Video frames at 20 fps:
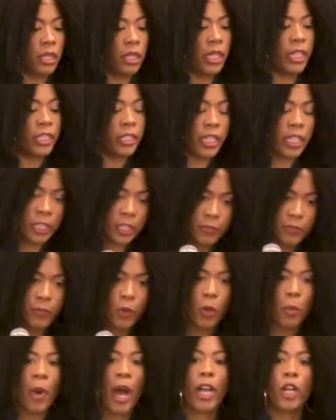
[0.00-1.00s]
is, is
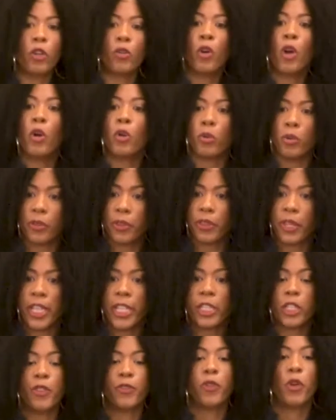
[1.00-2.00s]
for my growth,
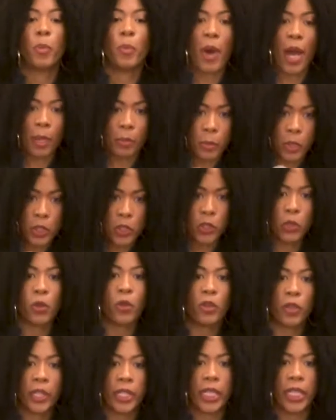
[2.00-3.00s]
is for my
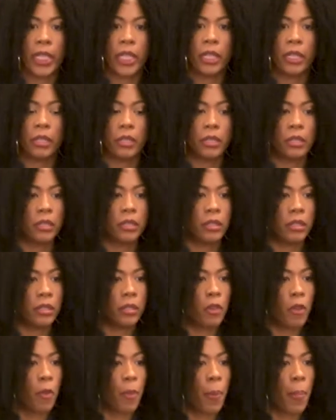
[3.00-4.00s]
maturity.
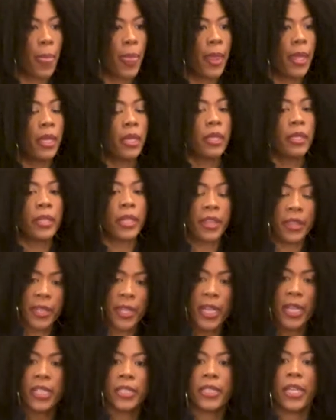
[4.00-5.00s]
The
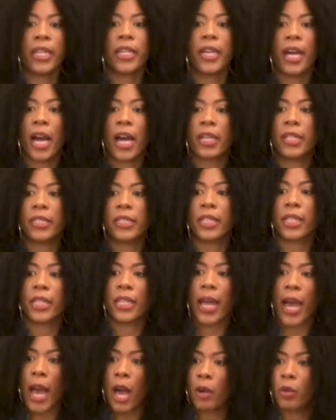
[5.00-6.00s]
things that God is
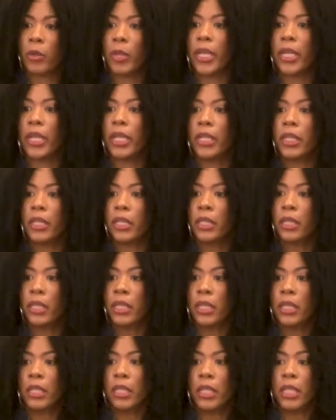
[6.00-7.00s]
allowing
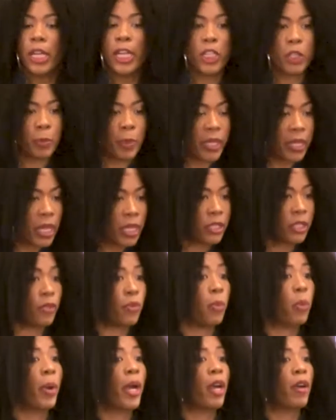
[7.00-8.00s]
is because
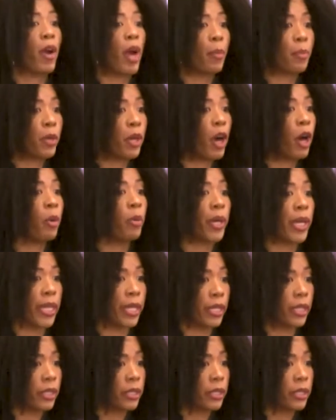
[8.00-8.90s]
of where I'm going.